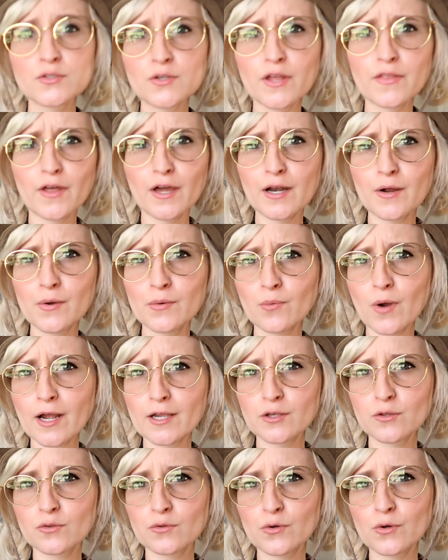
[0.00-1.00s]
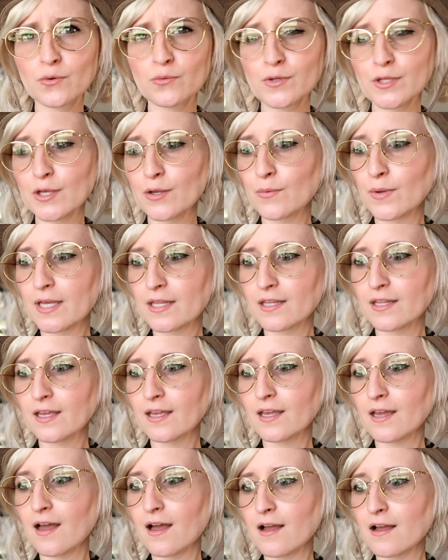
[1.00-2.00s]
So I thought I would walk you through really
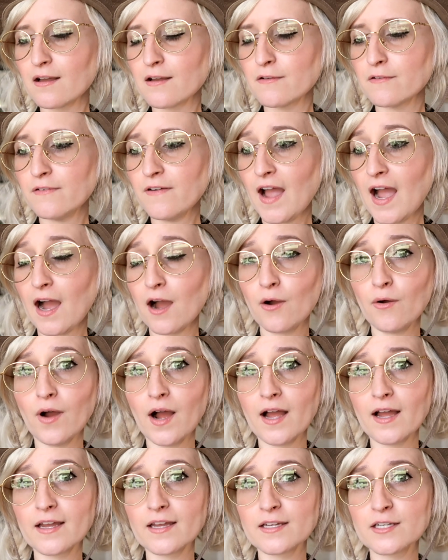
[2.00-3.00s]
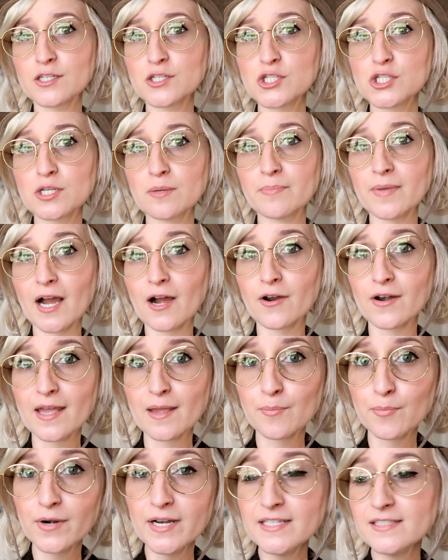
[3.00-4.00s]
quickly of how I ship out
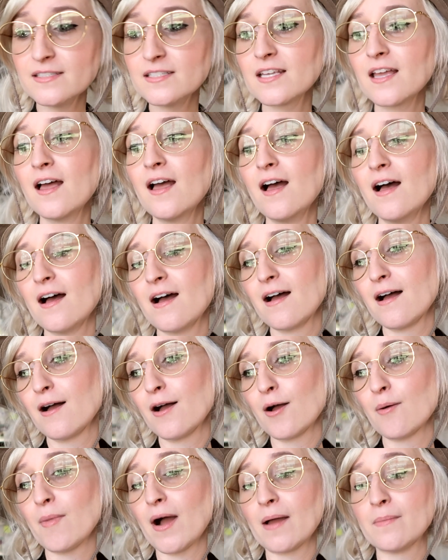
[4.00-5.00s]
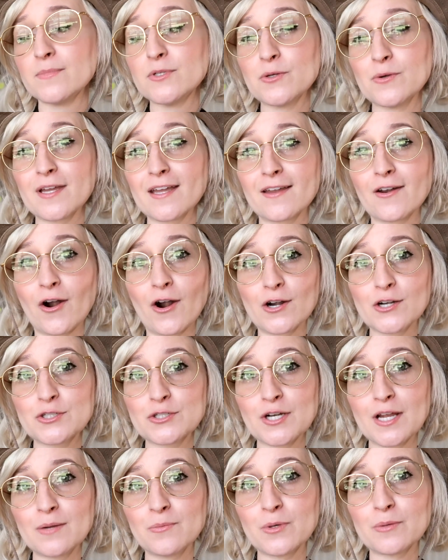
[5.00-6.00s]
a print. I'm doing an art
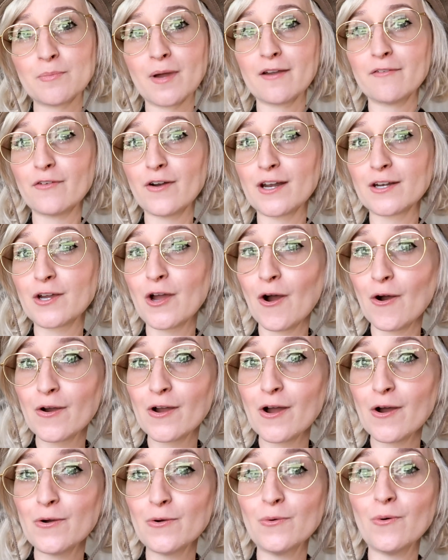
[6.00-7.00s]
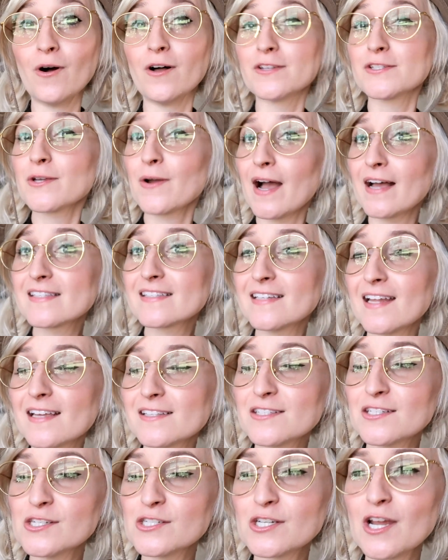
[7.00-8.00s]
trade with my friend Coco, who also has an
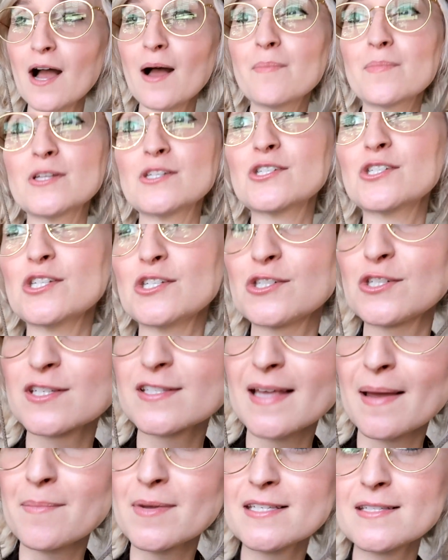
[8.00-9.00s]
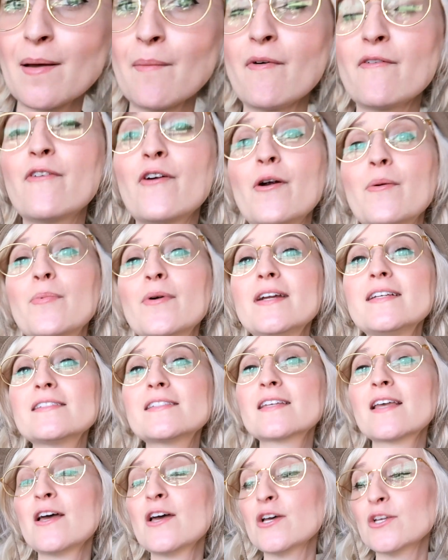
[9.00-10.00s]
Etsy shop, and she just sent me some of her
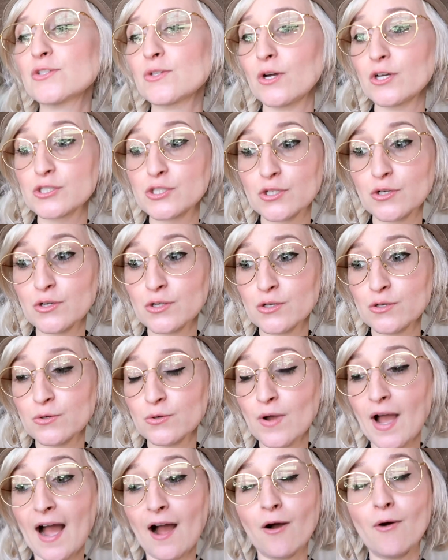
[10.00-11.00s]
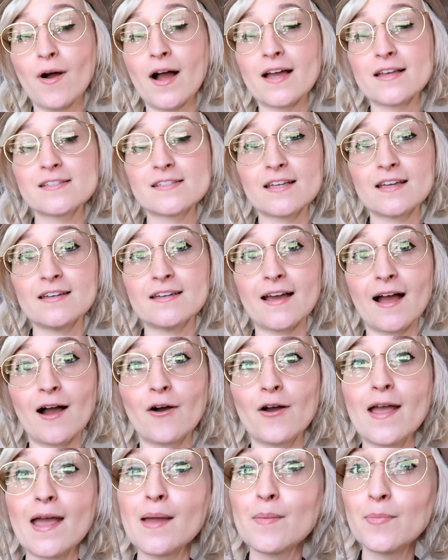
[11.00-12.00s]
prints. So I'll show you how I send
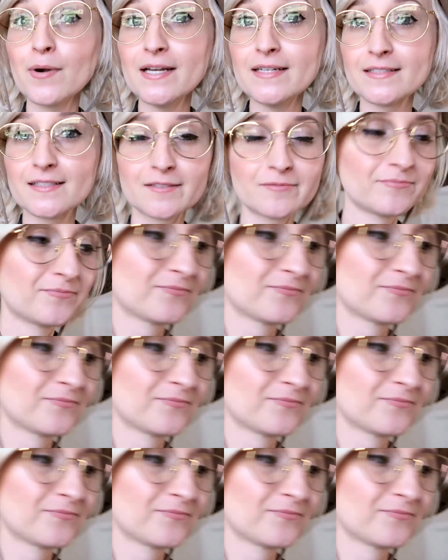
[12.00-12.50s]
out a print.